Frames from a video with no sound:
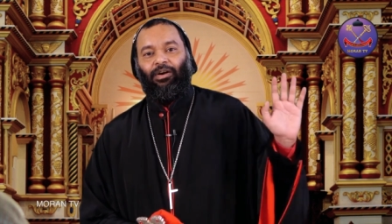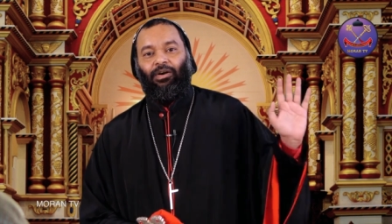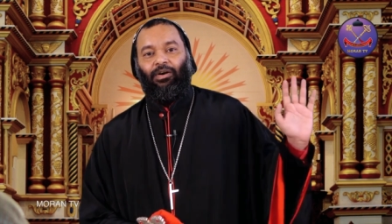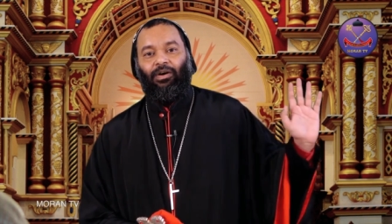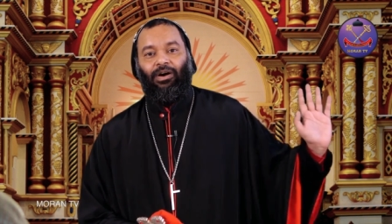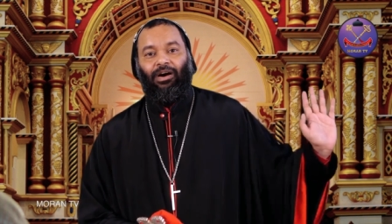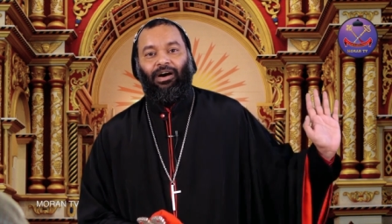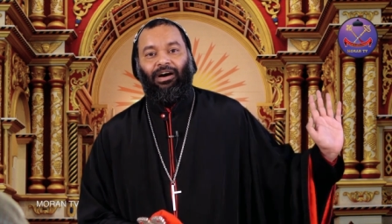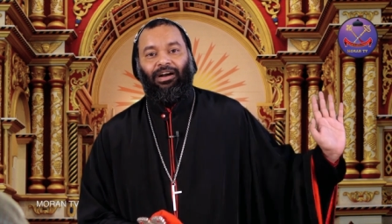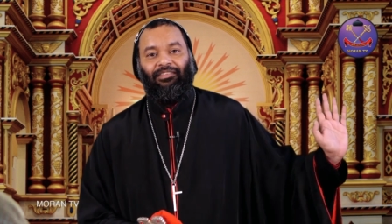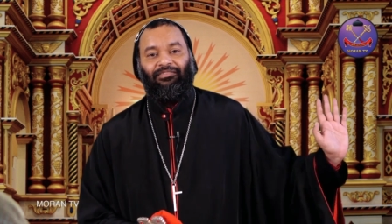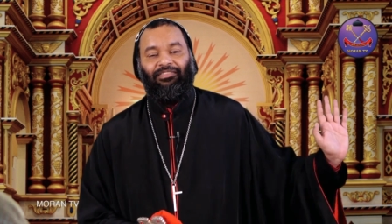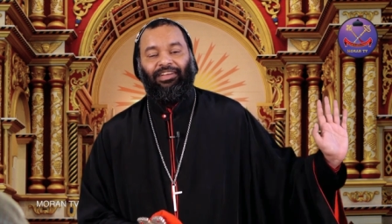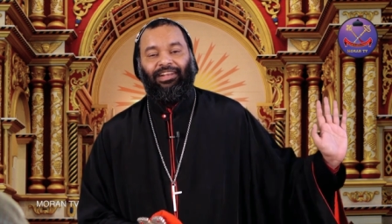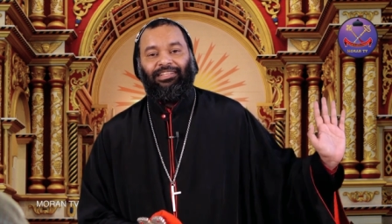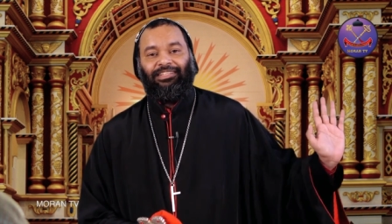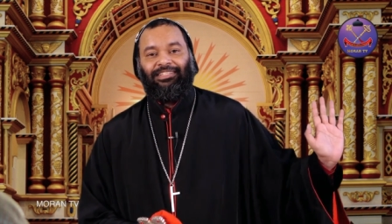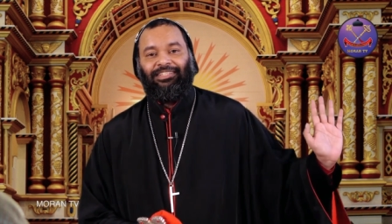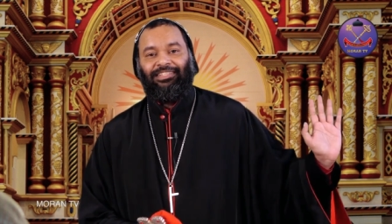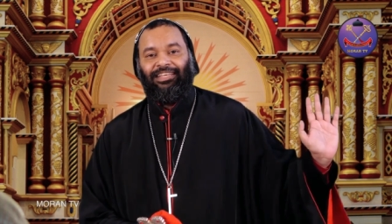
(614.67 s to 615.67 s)
God
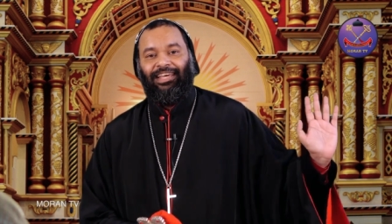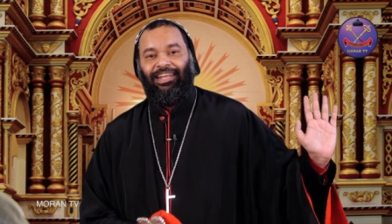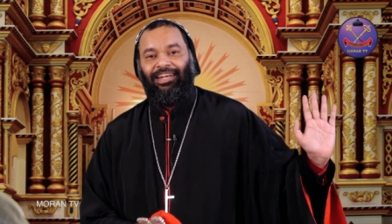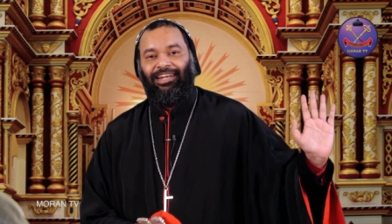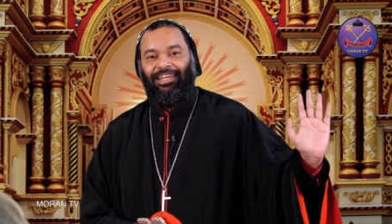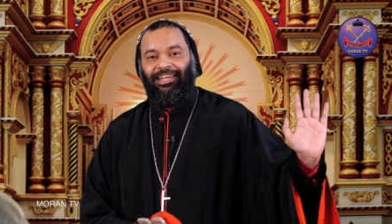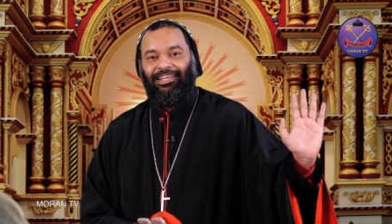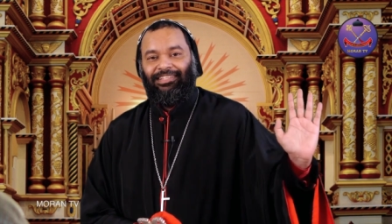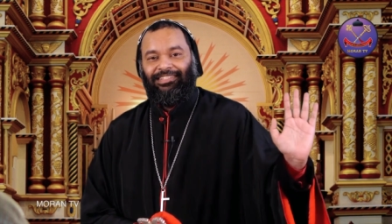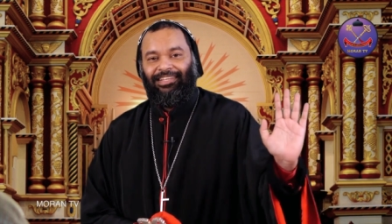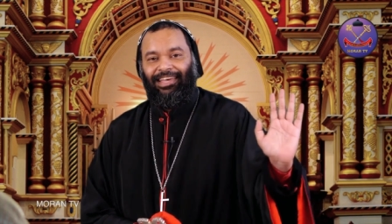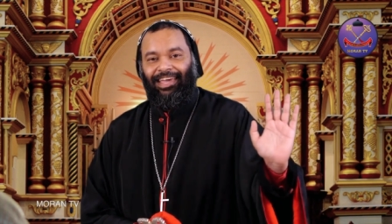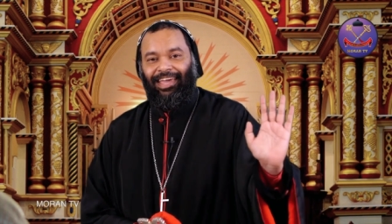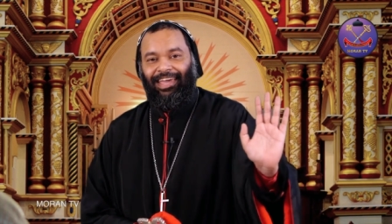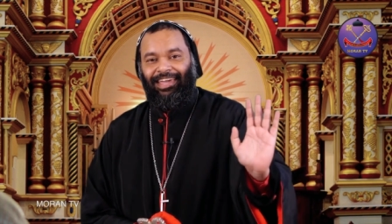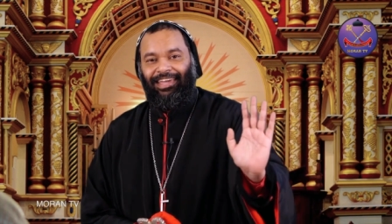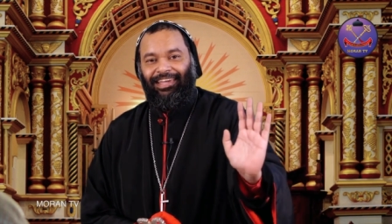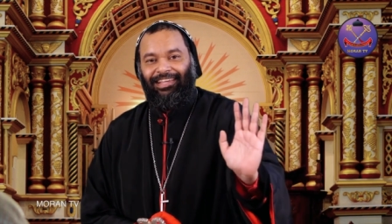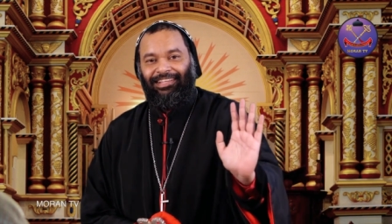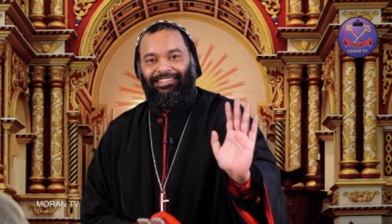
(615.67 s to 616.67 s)
will send his
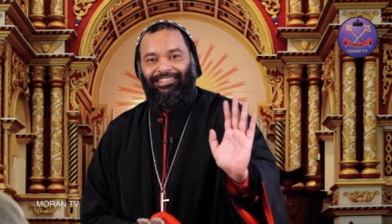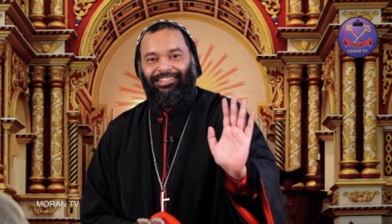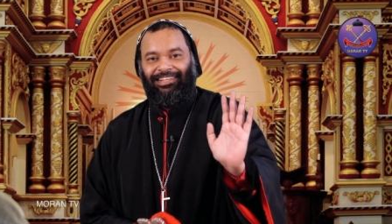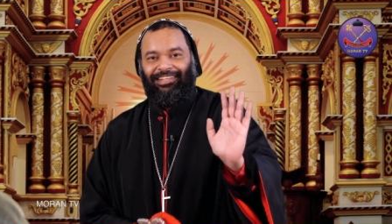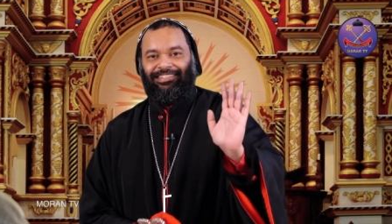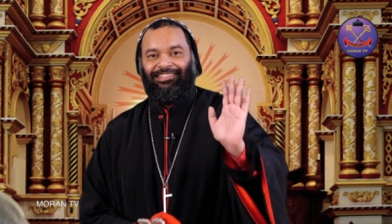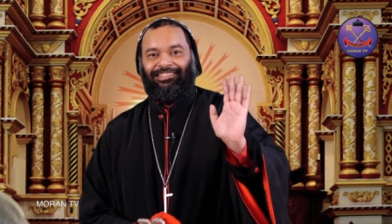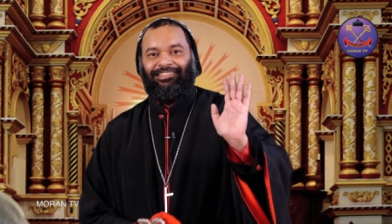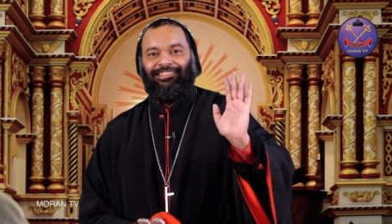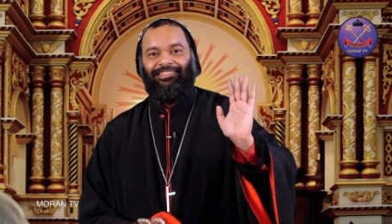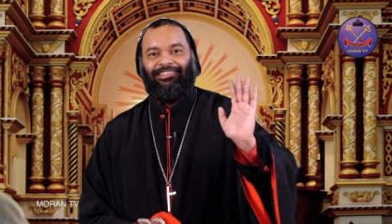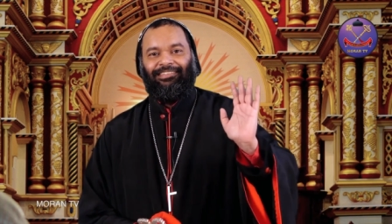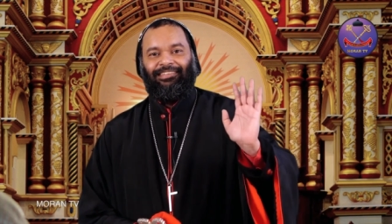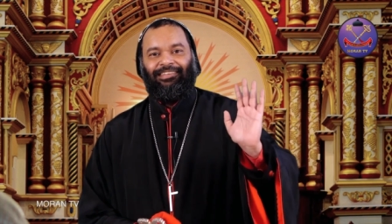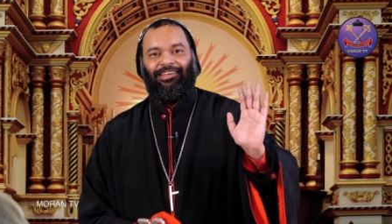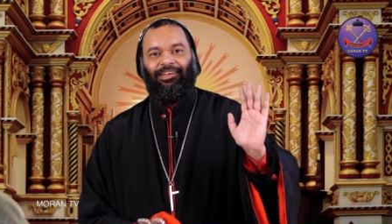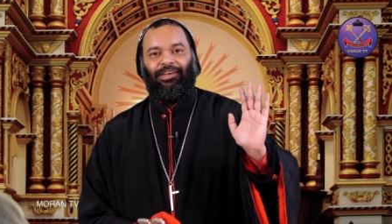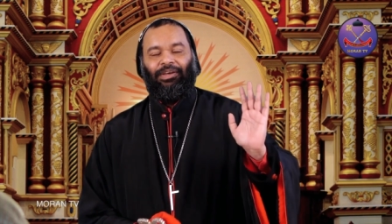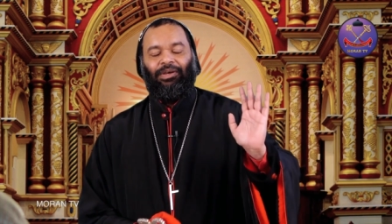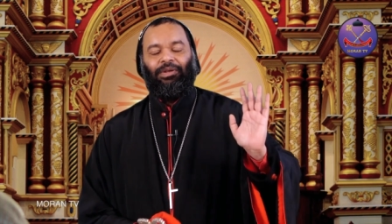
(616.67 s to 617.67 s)
angels
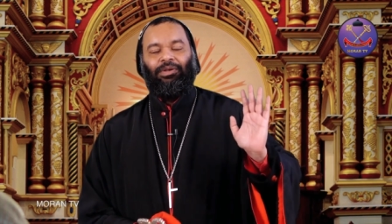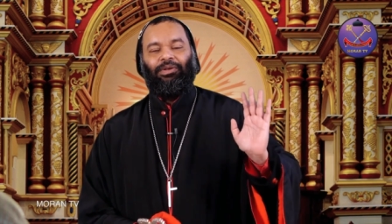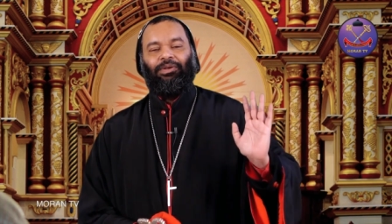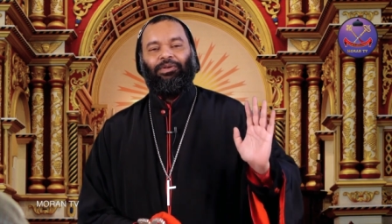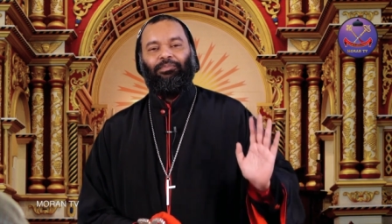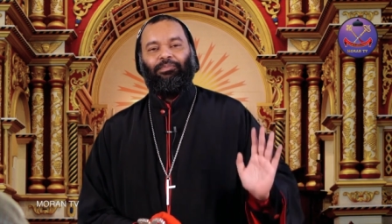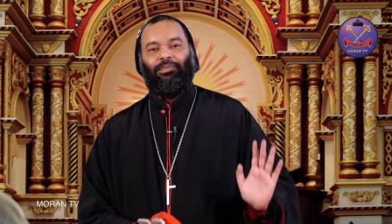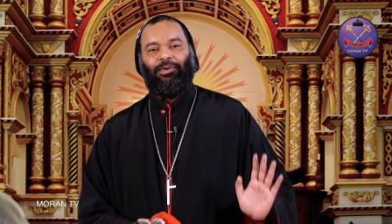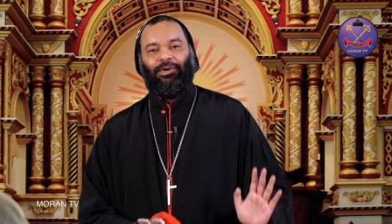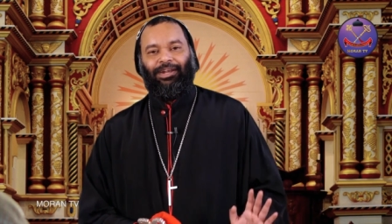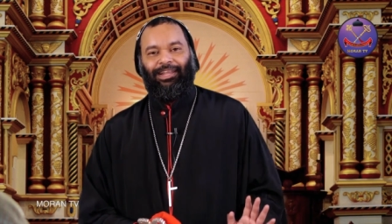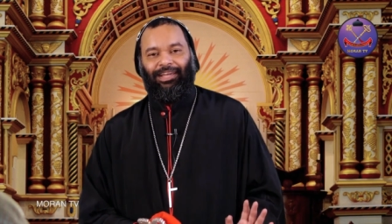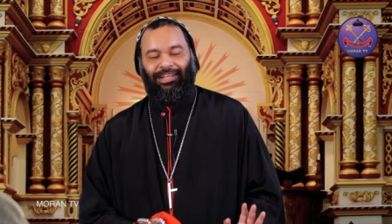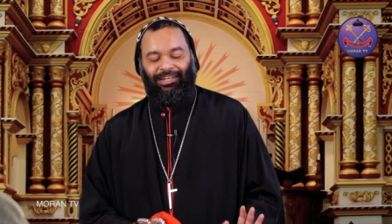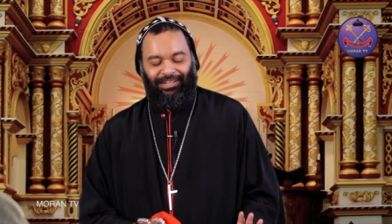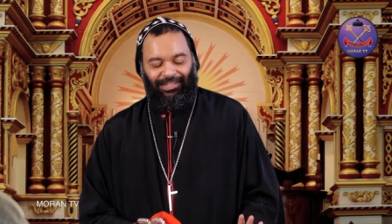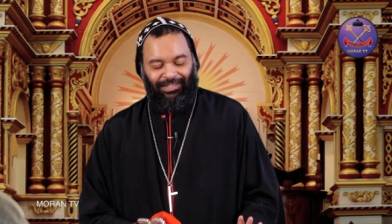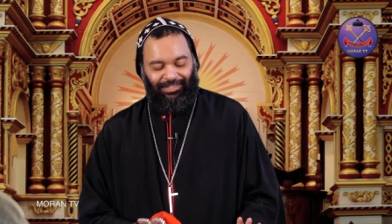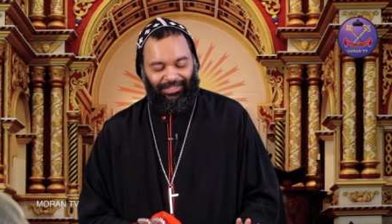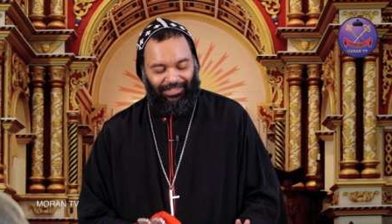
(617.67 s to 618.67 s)
to
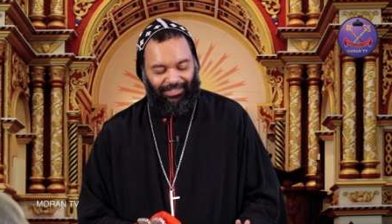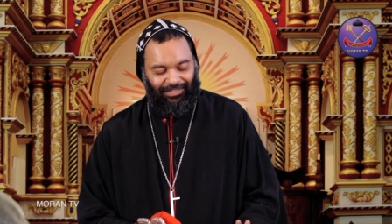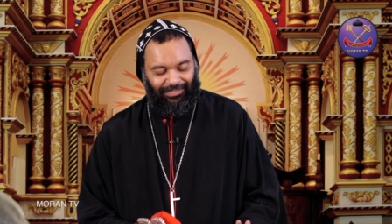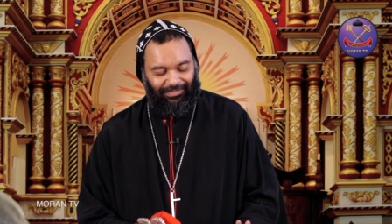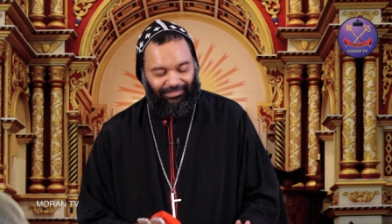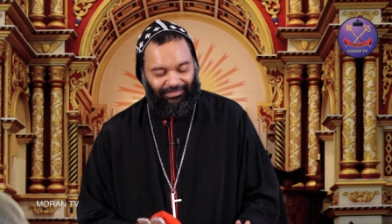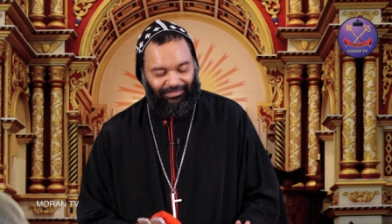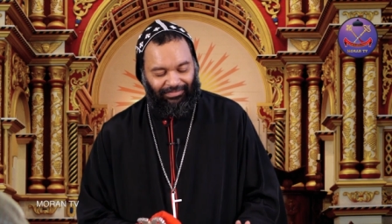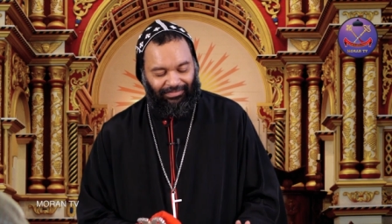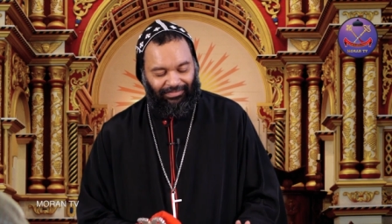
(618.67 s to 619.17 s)
protect us.